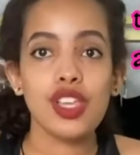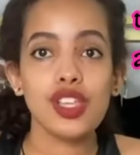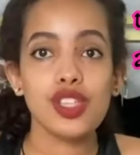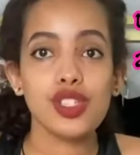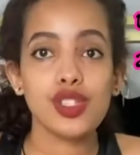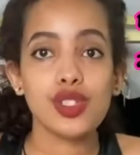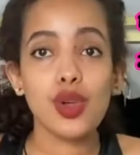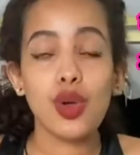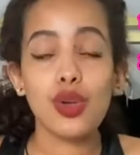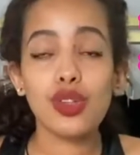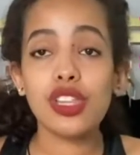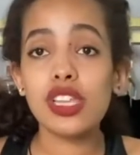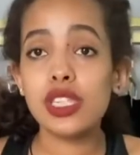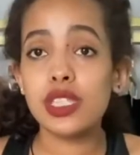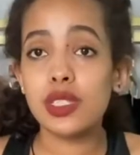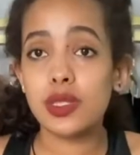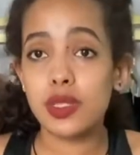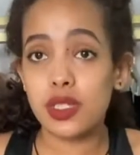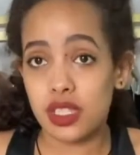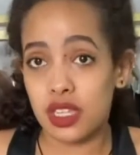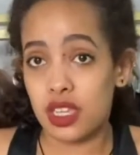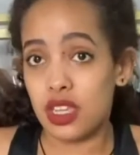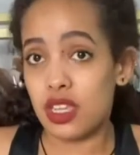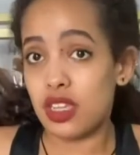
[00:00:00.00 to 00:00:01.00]
So
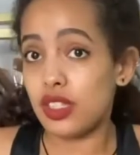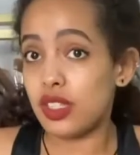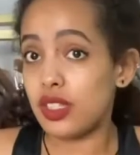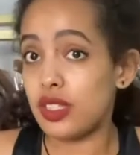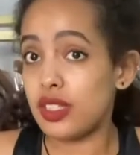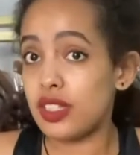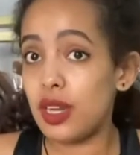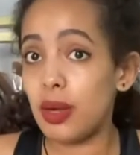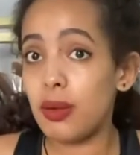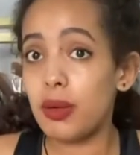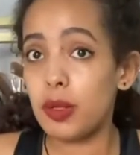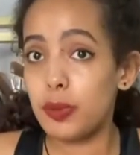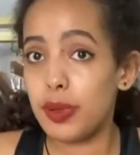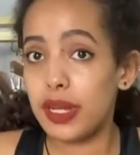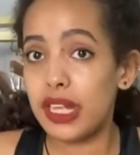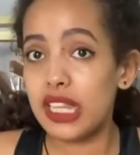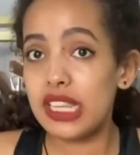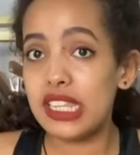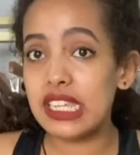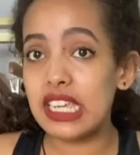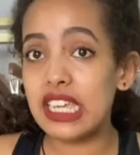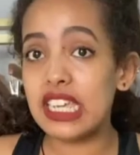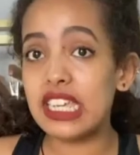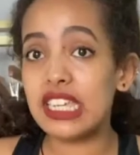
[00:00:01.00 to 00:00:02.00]
this double
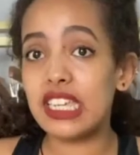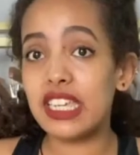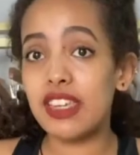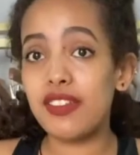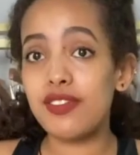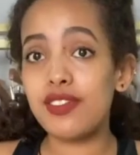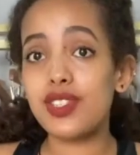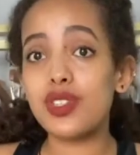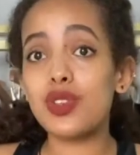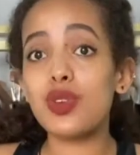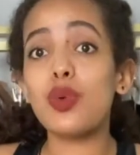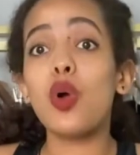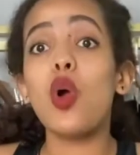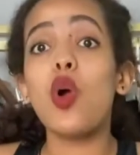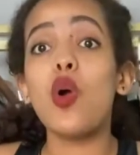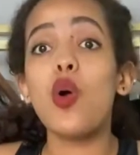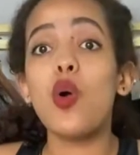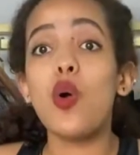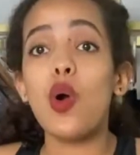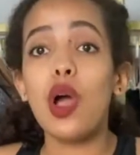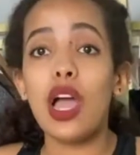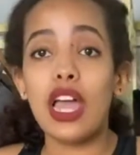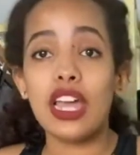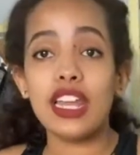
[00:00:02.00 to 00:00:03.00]
belt, it gives you
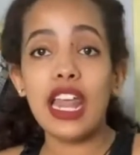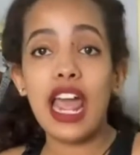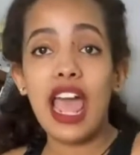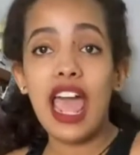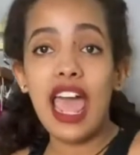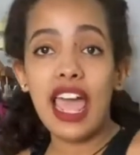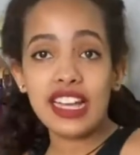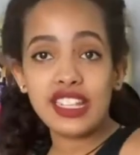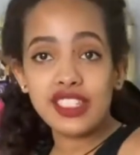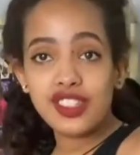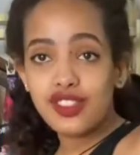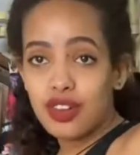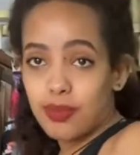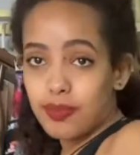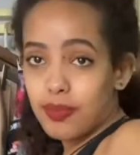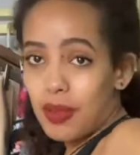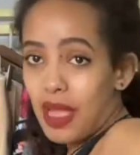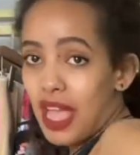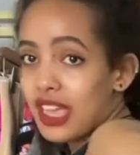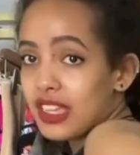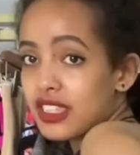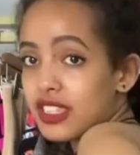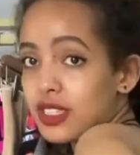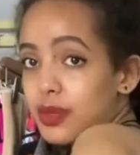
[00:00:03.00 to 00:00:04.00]
an extra
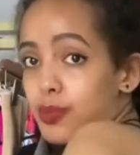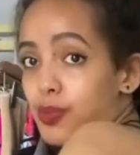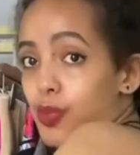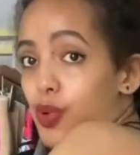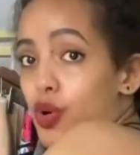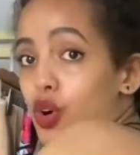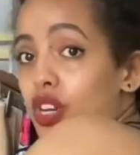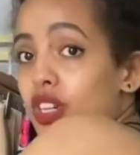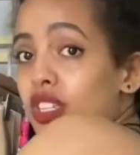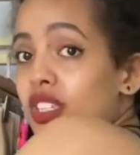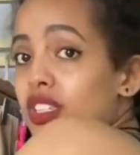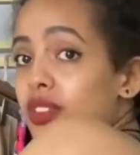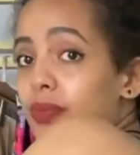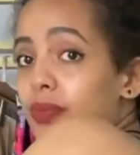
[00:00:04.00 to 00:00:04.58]
back support,